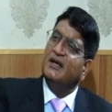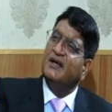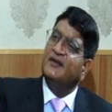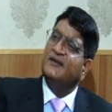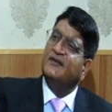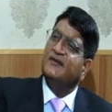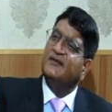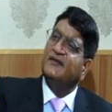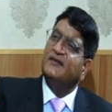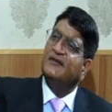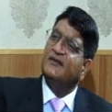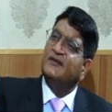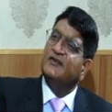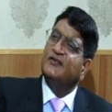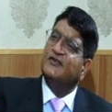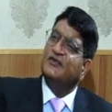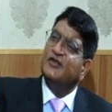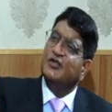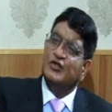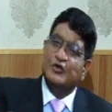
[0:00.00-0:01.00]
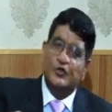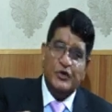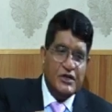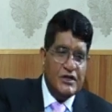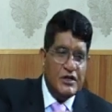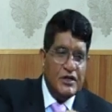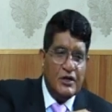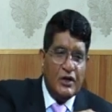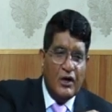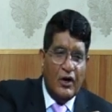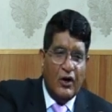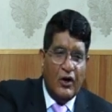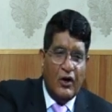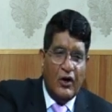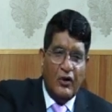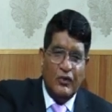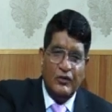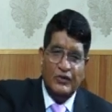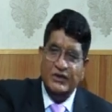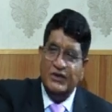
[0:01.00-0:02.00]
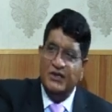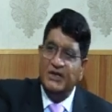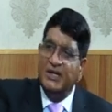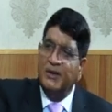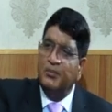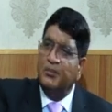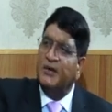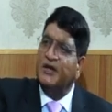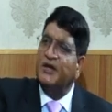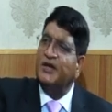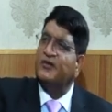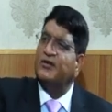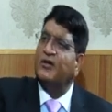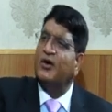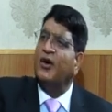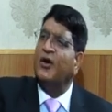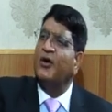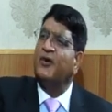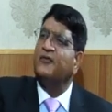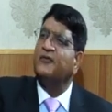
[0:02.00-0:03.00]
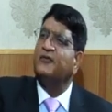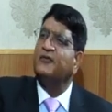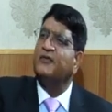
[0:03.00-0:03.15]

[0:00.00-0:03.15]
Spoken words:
is situated on the base of